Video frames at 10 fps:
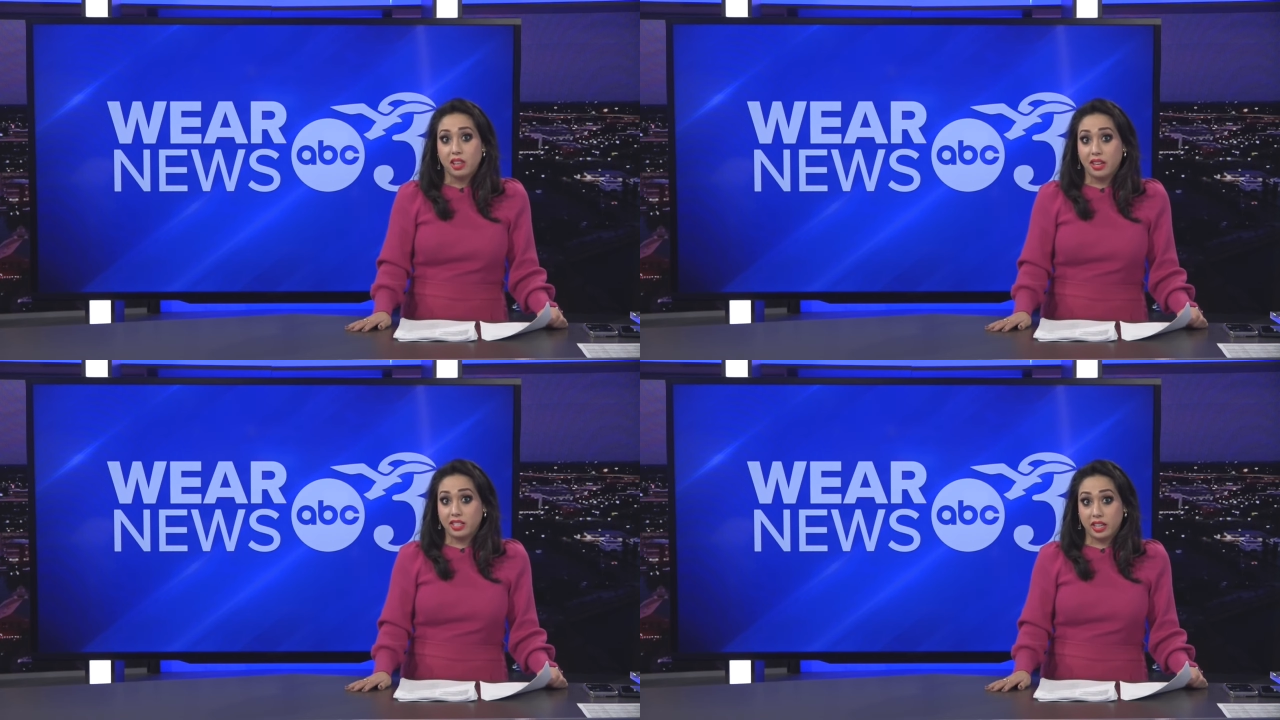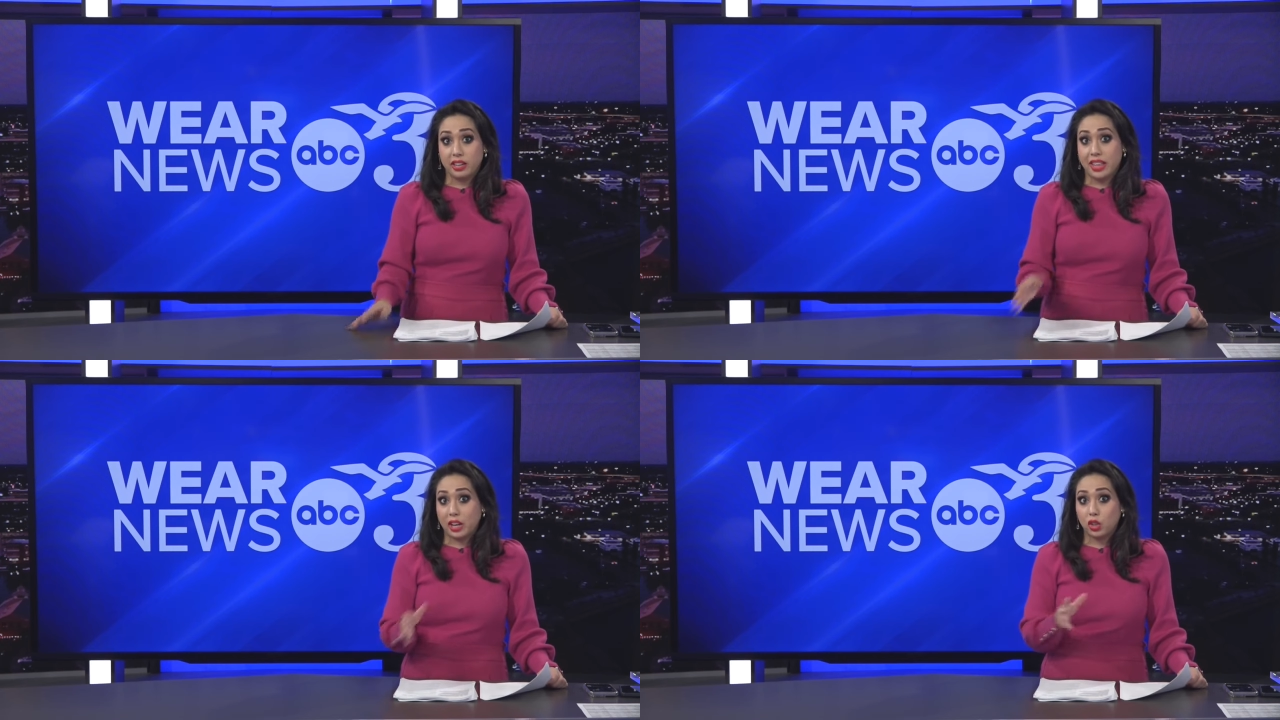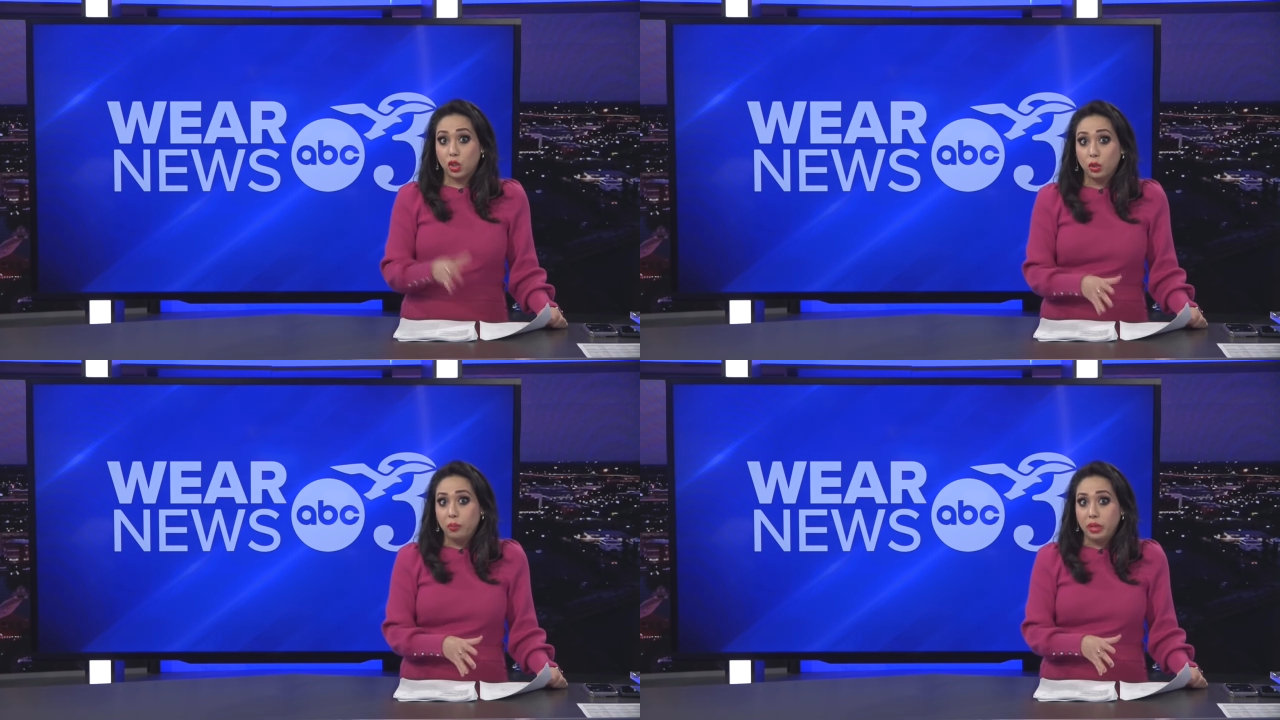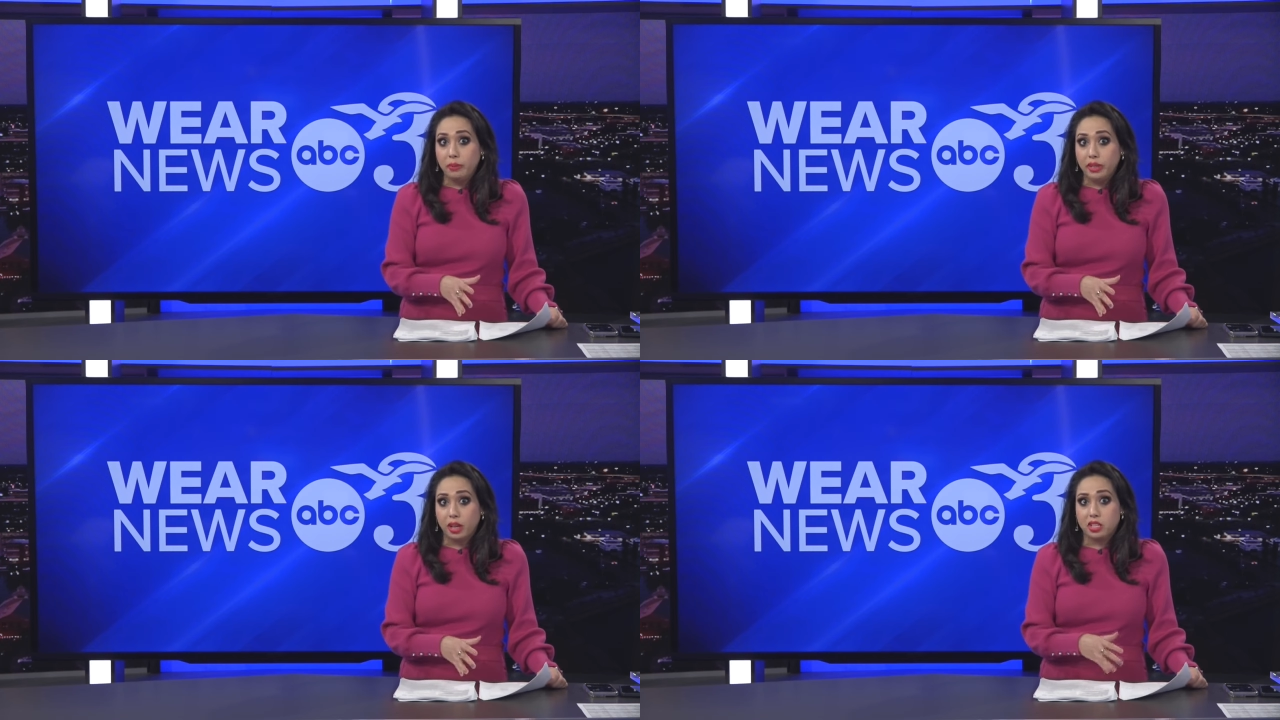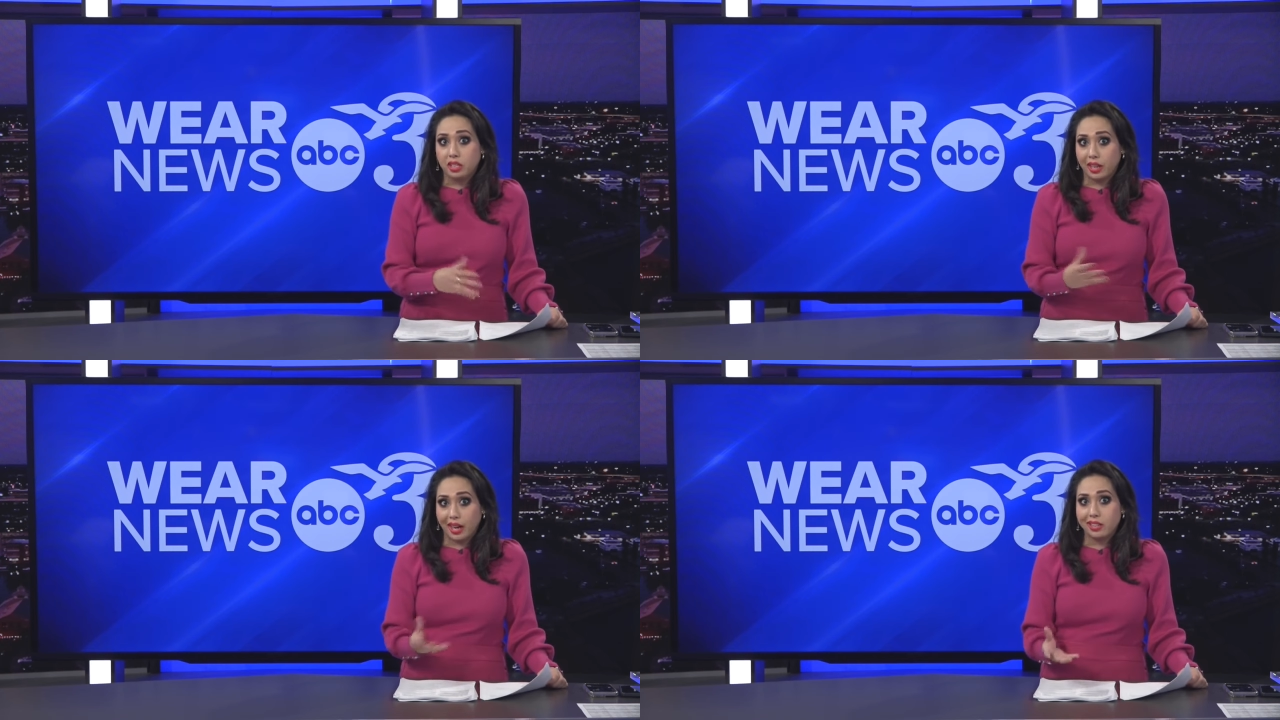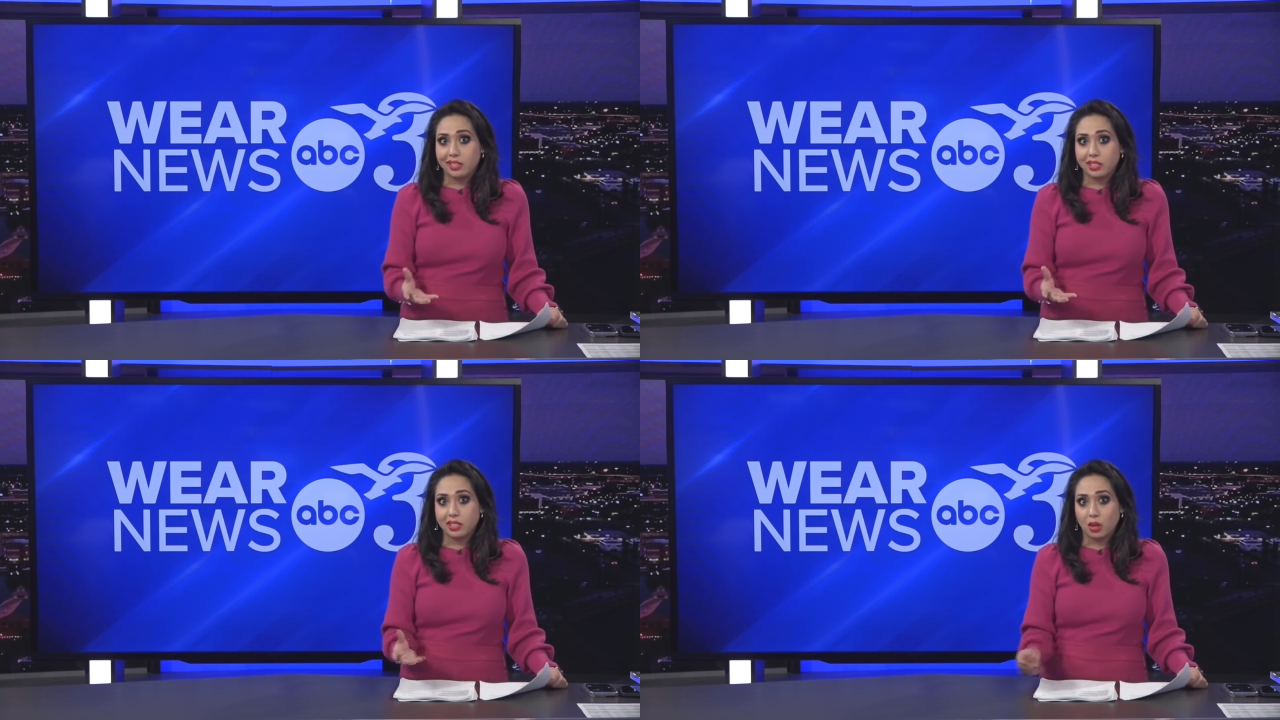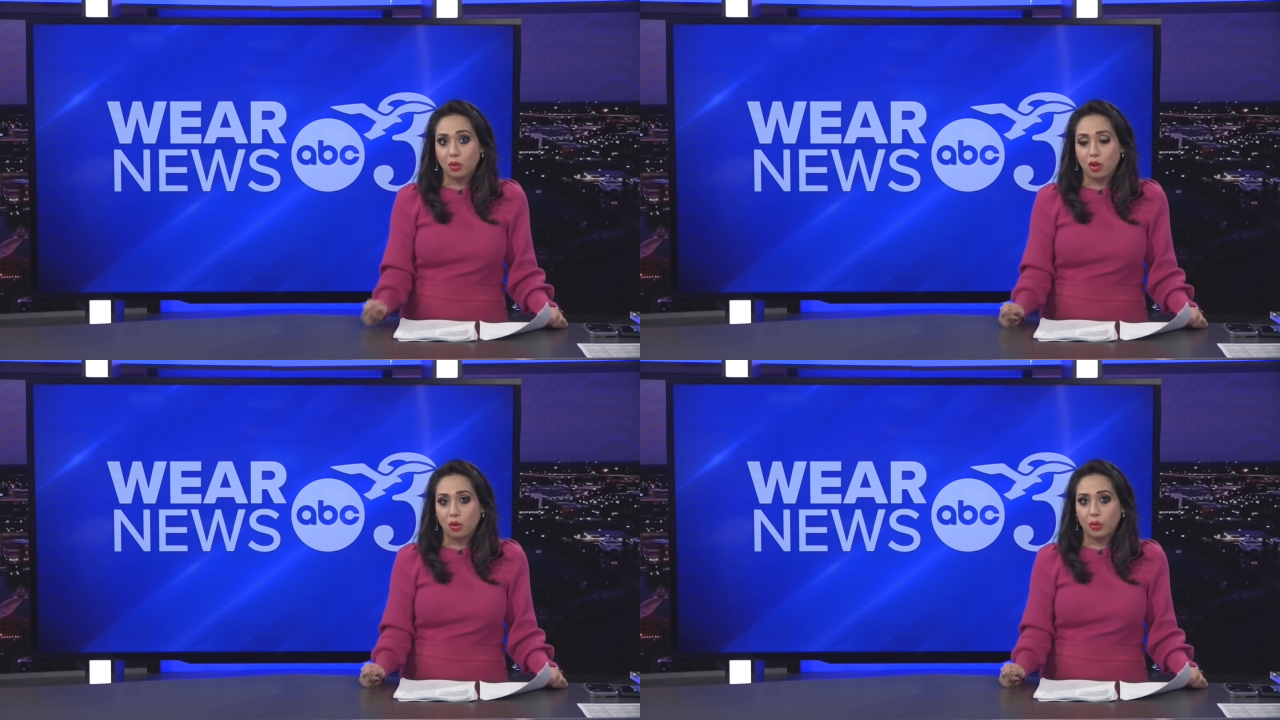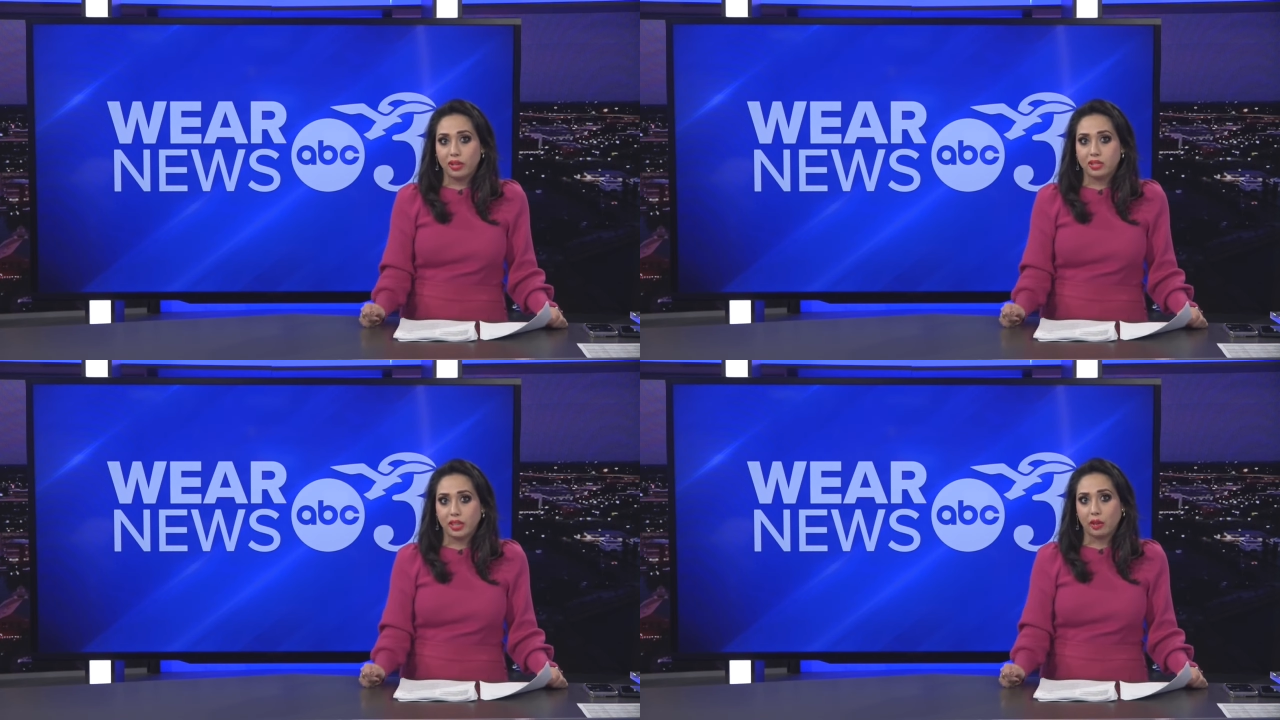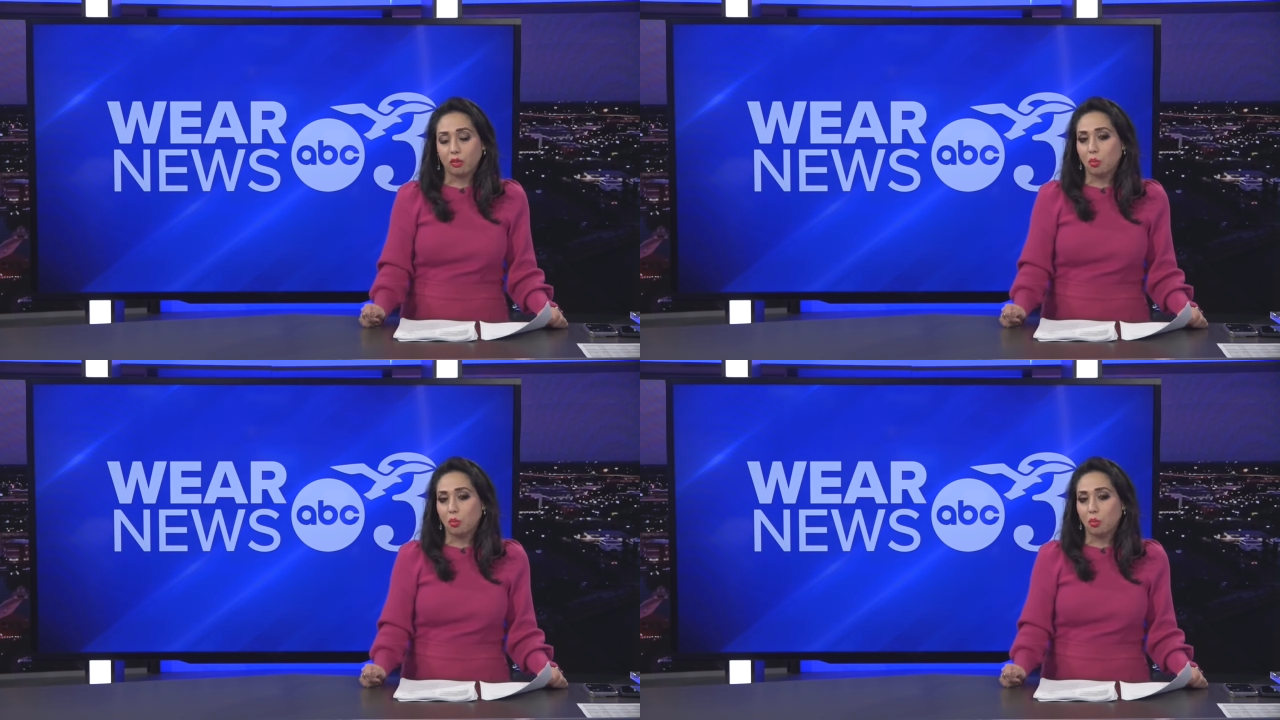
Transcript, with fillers: They said that could be because the cases don't always get